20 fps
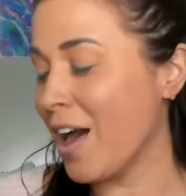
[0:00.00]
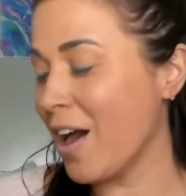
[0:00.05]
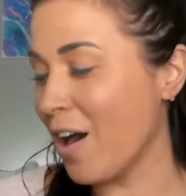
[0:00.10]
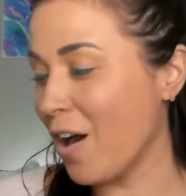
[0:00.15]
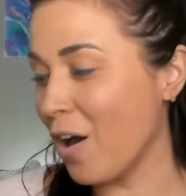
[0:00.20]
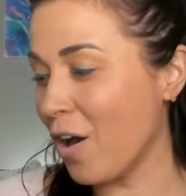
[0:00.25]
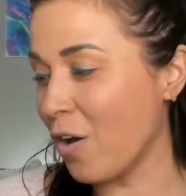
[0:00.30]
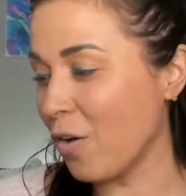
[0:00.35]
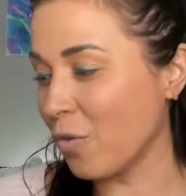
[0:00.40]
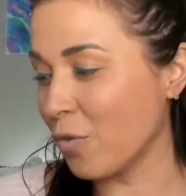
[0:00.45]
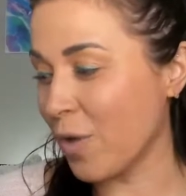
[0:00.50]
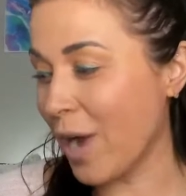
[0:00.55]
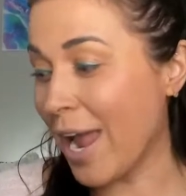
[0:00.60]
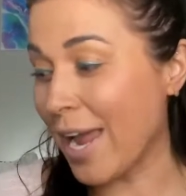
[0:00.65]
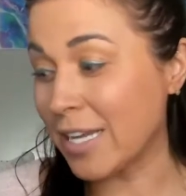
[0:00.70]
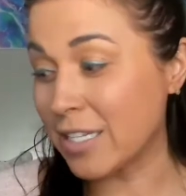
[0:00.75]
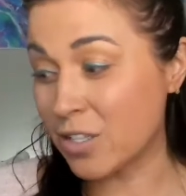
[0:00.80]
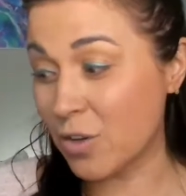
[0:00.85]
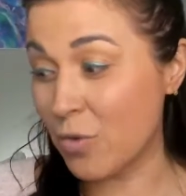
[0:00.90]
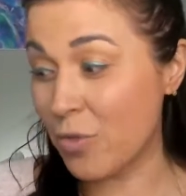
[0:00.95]
All
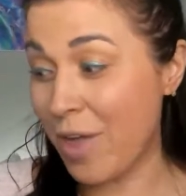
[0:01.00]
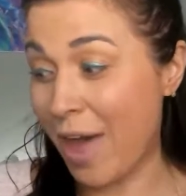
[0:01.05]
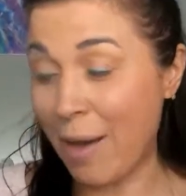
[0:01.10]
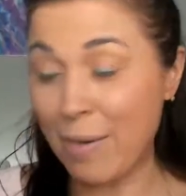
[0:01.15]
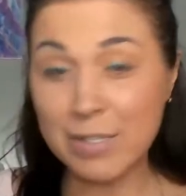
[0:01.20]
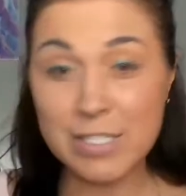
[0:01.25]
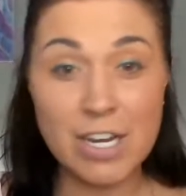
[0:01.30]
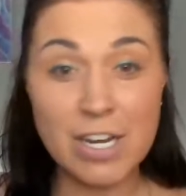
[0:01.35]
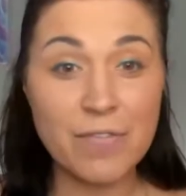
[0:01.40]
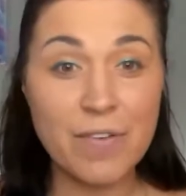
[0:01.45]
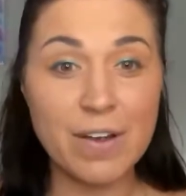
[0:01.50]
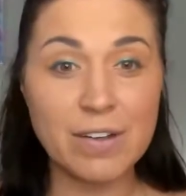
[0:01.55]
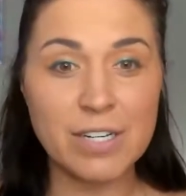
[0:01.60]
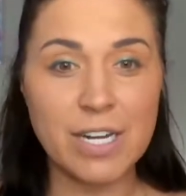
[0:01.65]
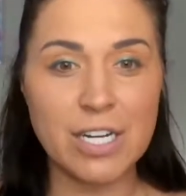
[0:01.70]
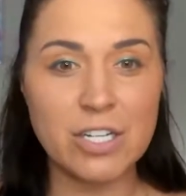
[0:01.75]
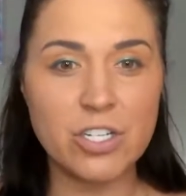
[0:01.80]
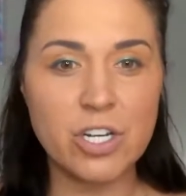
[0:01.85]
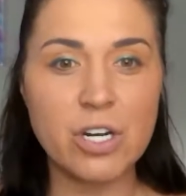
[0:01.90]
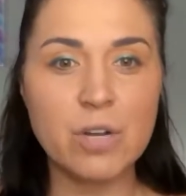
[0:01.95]
right, so that was our
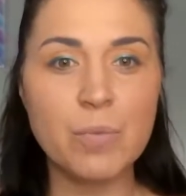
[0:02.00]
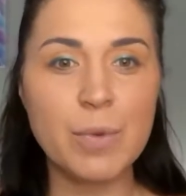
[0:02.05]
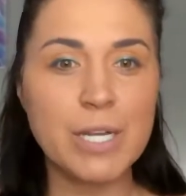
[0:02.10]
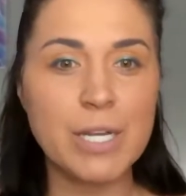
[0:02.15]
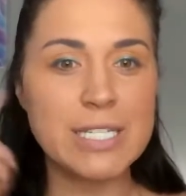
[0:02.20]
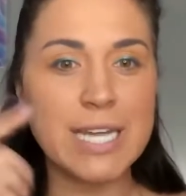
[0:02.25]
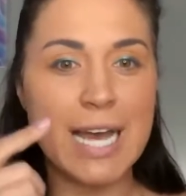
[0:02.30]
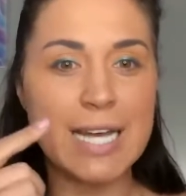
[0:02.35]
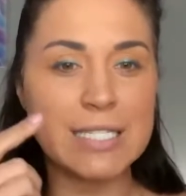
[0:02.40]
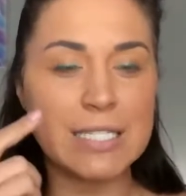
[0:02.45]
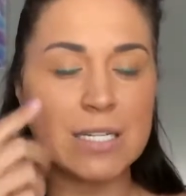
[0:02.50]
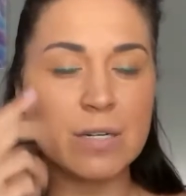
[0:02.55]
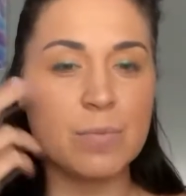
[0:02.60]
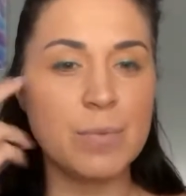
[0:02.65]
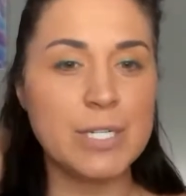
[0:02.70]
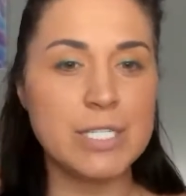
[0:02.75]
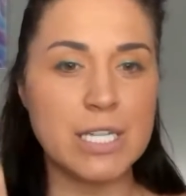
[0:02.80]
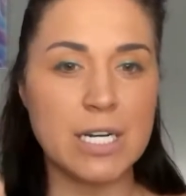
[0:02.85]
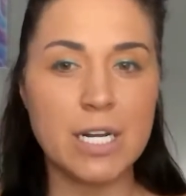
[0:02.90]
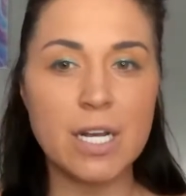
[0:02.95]
foundation. We tested,
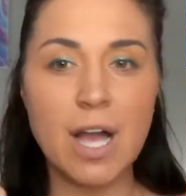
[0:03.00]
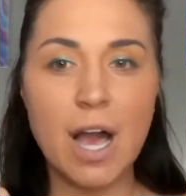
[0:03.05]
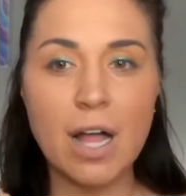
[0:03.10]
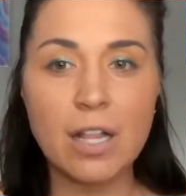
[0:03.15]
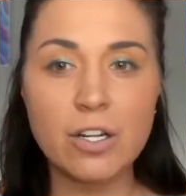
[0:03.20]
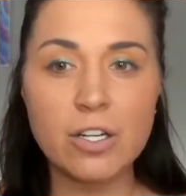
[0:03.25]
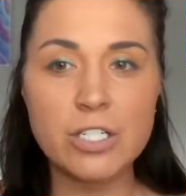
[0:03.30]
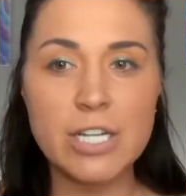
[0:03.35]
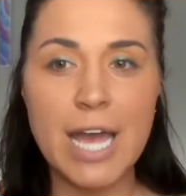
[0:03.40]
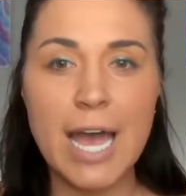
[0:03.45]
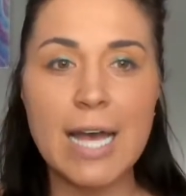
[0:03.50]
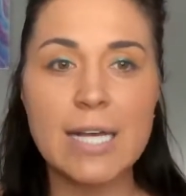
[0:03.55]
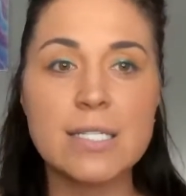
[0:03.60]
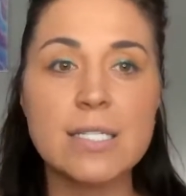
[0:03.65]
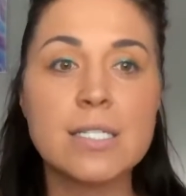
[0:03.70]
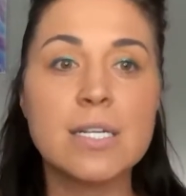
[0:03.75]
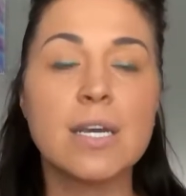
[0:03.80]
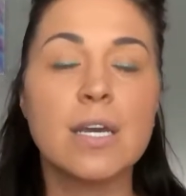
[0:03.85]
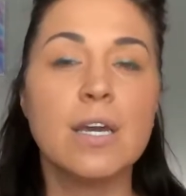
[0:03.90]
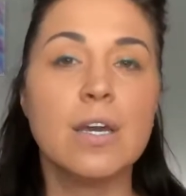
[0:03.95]
we did a color
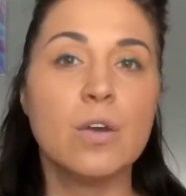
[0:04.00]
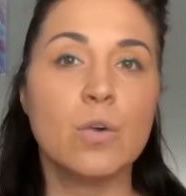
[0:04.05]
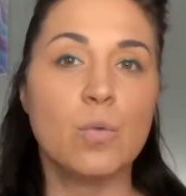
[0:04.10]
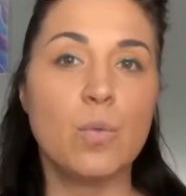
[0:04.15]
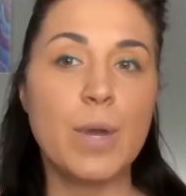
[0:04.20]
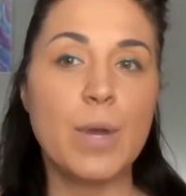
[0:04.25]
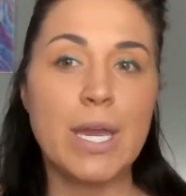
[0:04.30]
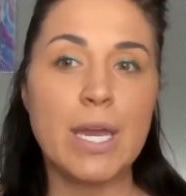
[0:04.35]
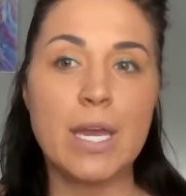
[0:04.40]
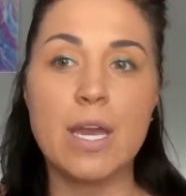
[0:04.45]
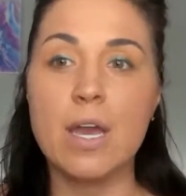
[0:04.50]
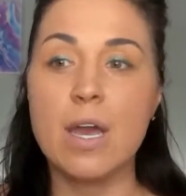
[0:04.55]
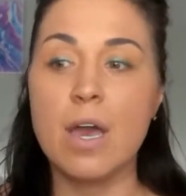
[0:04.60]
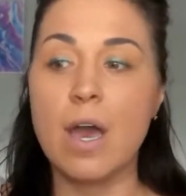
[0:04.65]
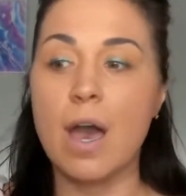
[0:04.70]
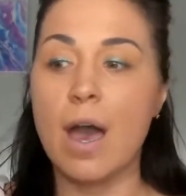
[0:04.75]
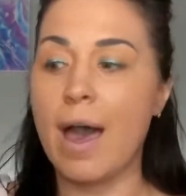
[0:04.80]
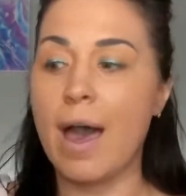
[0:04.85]
test. We